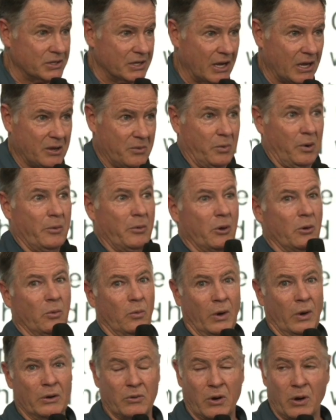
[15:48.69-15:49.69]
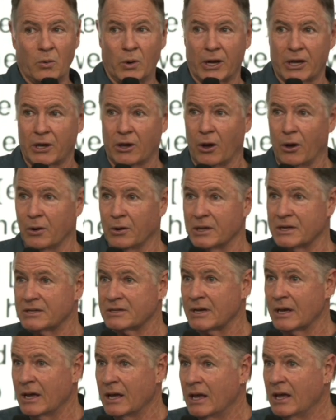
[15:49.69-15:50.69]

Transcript: Now, you're probably wondering what a goad is